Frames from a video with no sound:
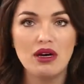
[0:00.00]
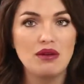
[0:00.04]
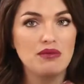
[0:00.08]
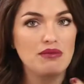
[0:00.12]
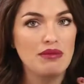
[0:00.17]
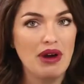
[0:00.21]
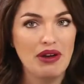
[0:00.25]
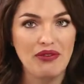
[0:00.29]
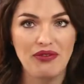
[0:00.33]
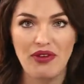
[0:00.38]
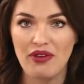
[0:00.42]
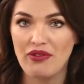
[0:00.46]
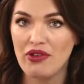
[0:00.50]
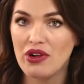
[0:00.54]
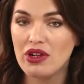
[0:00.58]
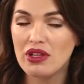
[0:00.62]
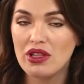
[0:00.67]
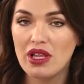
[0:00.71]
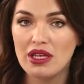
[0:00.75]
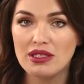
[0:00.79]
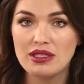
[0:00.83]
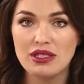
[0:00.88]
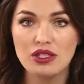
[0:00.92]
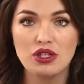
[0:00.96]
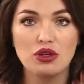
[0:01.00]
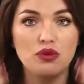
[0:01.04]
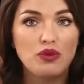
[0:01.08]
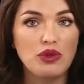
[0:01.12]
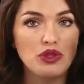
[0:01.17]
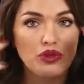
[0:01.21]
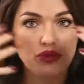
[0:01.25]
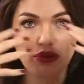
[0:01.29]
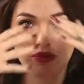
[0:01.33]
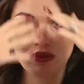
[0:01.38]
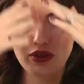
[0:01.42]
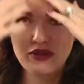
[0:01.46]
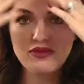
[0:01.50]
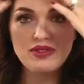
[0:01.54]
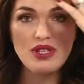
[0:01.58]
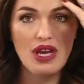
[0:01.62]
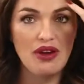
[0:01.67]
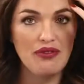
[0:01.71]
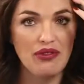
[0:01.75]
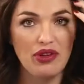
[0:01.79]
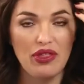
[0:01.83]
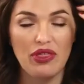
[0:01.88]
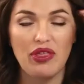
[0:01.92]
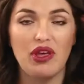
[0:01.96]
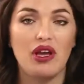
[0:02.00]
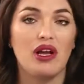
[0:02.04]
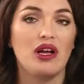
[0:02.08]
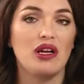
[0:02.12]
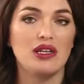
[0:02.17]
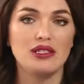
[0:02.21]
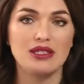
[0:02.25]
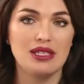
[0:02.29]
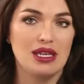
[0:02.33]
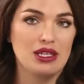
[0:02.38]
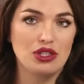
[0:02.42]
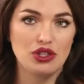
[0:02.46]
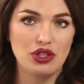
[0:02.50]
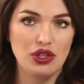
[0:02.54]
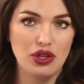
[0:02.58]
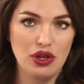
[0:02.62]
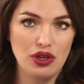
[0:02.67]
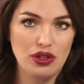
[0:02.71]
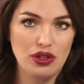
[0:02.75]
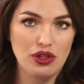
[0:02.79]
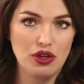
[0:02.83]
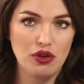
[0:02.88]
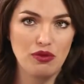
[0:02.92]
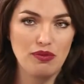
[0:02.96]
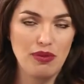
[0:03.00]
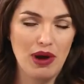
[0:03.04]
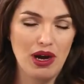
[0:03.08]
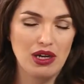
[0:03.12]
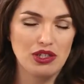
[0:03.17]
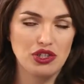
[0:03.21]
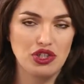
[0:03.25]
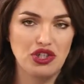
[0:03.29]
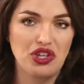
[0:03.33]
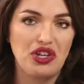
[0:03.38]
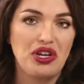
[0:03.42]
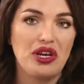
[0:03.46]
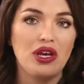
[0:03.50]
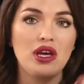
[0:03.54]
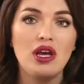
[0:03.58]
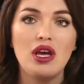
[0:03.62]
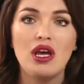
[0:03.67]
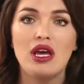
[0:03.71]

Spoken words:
my favorite cleanser, which removes everything. It's actually called Obagi.